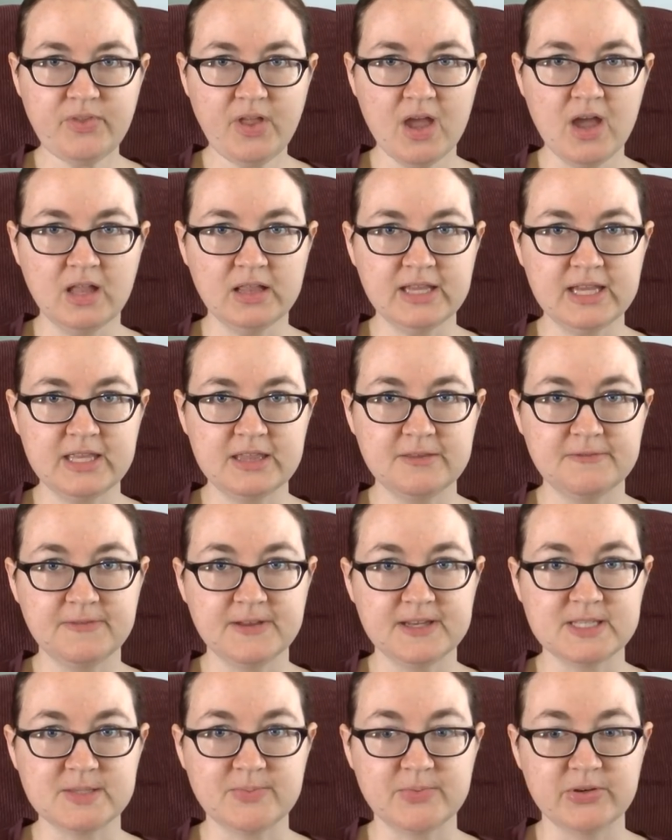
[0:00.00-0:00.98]
I'll link the
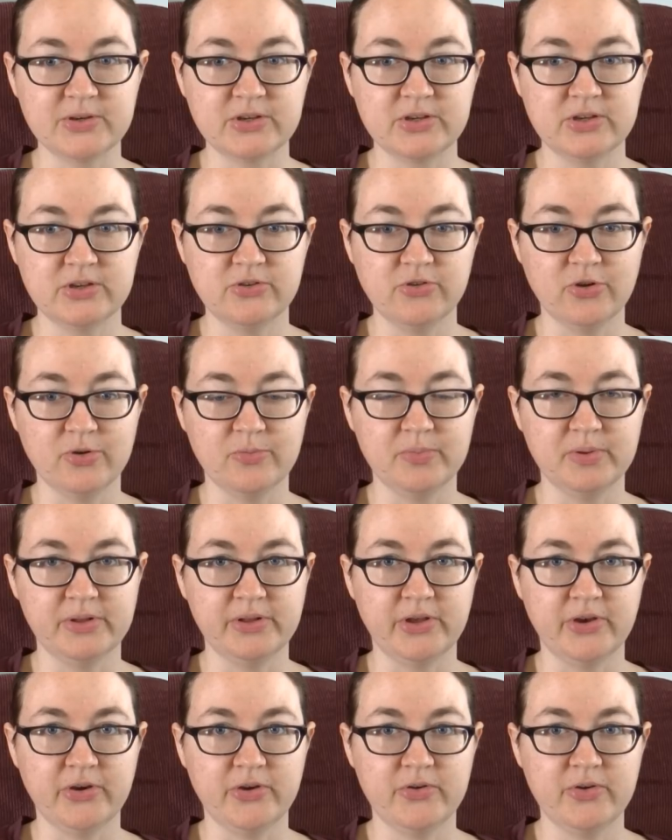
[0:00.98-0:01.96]
Facebook group
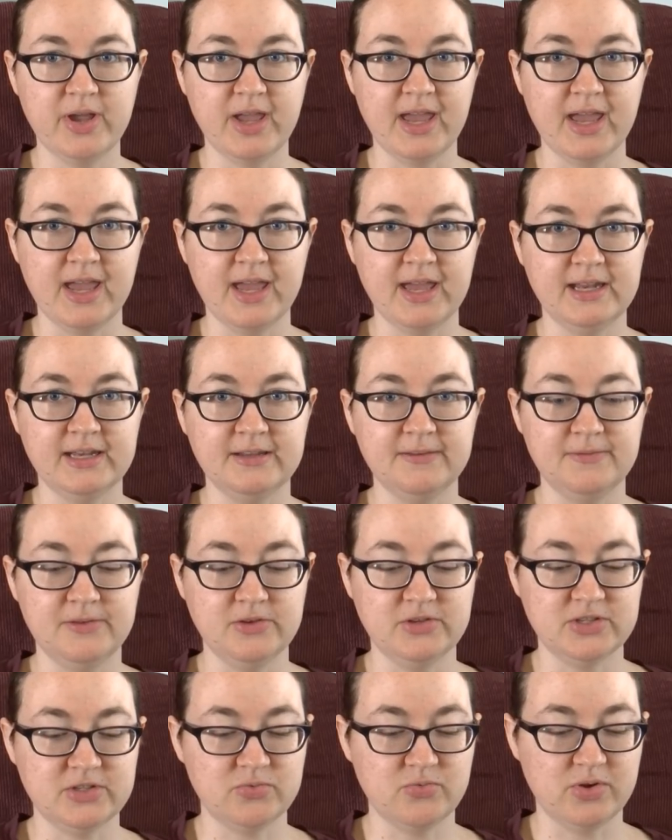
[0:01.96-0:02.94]
below. And if you
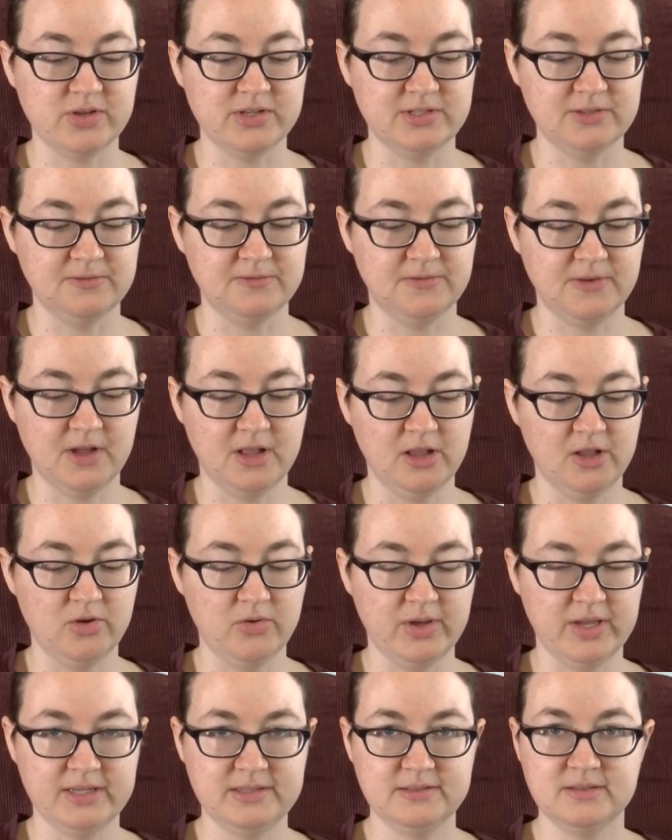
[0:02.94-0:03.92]
just want to follow
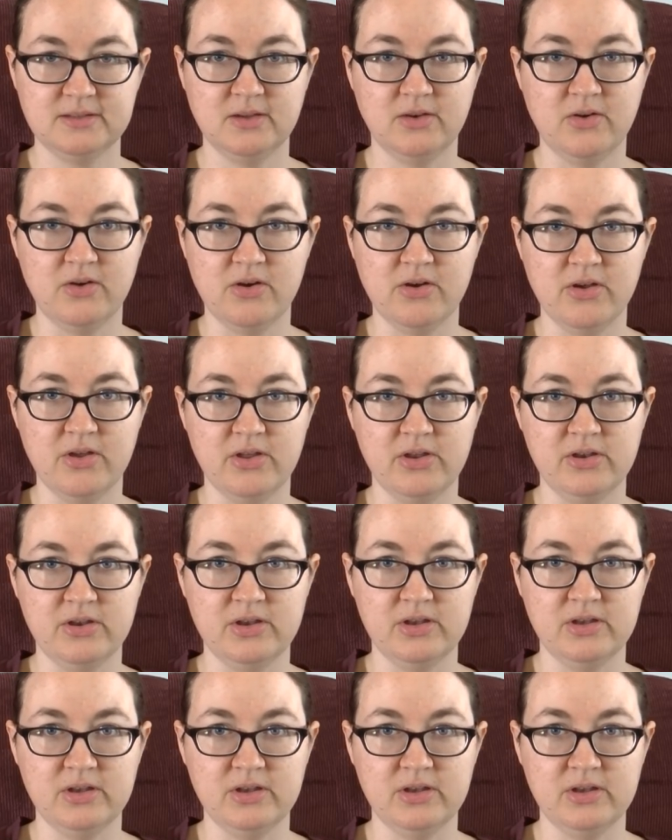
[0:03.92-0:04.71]
it on